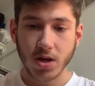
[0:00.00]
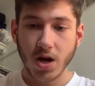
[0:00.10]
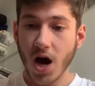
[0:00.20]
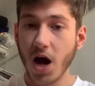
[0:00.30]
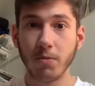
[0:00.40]

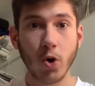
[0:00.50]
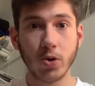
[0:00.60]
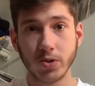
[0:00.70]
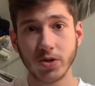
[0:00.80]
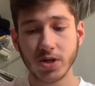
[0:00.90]
I'm
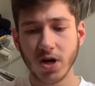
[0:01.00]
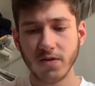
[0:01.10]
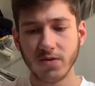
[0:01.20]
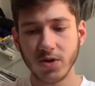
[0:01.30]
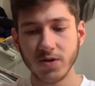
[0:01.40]
also excited
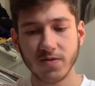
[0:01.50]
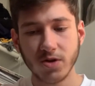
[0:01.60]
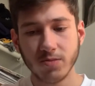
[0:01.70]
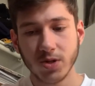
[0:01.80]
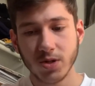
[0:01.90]
for these
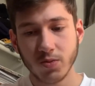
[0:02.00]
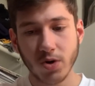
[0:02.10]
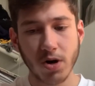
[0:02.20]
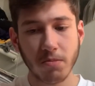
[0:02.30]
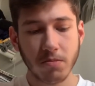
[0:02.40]
films as
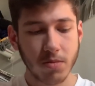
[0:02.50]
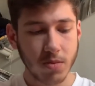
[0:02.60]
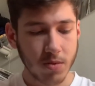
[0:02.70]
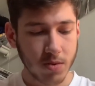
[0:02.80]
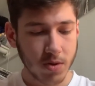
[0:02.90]
well.
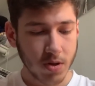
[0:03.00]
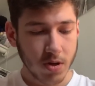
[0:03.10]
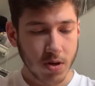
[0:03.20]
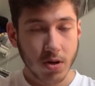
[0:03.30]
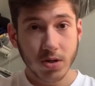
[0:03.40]

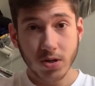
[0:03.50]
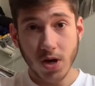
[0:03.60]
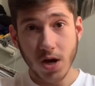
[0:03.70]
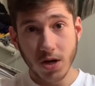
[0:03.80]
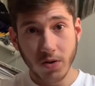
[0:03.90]
So yeah,
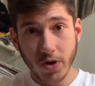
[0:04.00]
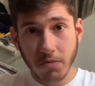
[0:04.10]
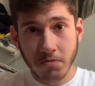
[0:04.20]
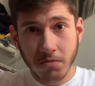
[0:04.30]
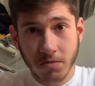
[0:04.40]
anyway,
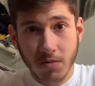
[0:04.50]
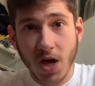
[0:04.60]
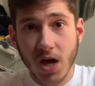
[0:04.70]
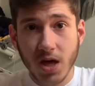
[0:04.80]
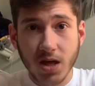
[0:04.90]

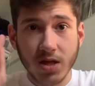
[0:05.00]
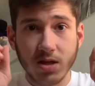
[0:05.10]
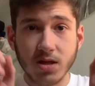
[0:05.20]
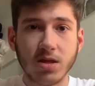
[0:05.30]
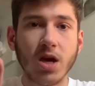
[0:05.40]

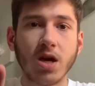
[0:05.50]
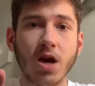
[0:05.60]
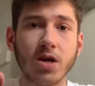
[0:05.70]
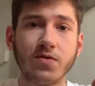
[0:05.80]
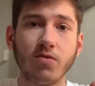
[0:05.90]
thank you
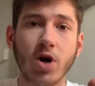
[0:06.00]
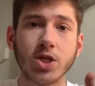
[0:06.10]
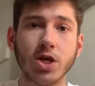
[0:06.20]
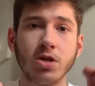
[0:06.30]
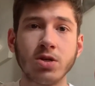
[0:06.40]
guys for
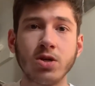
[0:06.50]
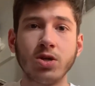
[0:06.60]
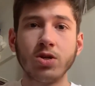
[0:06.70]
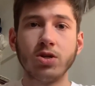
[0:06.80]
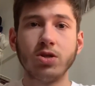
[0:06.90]
watching.
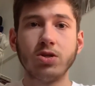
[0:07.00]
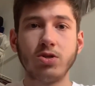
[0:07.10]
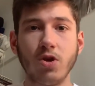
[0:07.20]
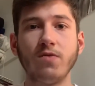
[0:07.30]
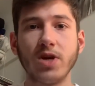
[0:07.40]

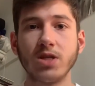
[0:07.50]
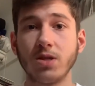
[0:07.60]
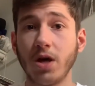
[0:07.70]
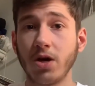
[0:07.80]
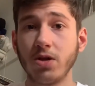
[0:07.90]
Don't forget to
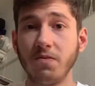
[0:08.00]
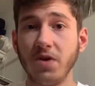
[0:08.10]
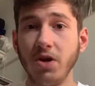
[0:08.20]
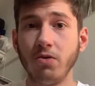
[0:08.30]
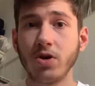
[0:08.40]
like on the
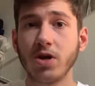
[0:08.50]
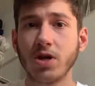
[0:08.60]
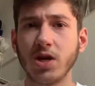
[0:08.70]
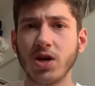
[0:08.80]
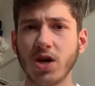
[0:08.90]
video.
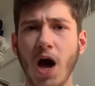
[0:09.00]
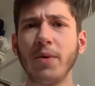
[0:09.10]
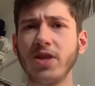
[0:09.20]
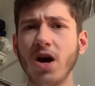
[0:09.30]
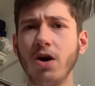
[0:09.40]
Comment
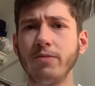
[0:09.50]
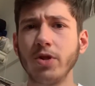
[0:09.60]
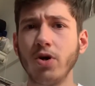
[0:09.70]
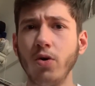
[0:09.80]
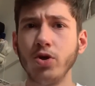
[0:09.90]
down
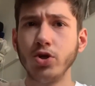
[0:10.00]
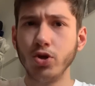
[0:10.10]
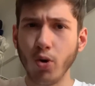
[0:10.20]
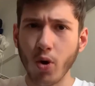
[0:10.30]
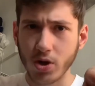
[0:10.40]
below
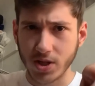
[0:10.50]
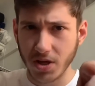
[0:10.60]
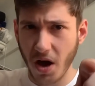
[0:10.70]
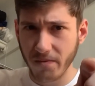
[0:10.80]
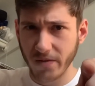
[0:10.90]
your
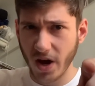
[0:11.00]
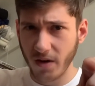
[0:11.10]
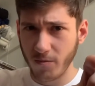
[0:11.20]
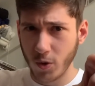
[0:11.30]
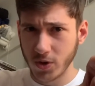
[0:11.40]
top 5
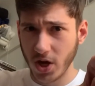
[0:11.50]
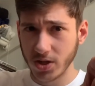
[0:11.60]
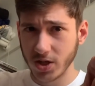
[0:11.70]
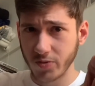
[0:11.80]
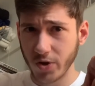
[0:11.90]
most
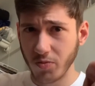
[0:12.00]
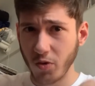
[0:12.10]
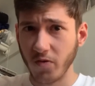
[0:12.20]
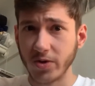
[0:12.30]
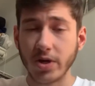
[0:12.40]
anticipated
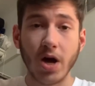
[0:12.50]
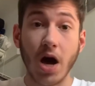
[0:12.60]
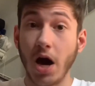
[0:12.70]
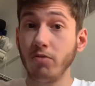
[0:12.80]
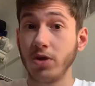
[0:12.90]
movies.
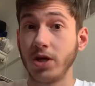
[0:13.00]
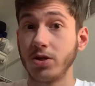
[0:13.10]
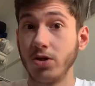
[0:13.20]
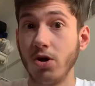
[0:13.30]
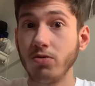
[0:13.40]
I would like to
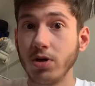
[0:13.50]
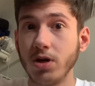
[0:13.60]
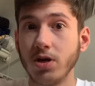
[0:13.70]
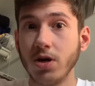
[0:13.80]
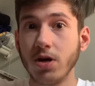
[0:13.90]
know
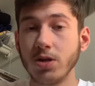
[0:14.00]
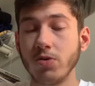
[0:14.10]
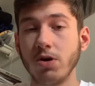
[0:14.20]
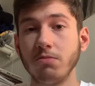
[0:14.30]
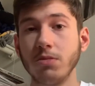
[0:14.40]
as well.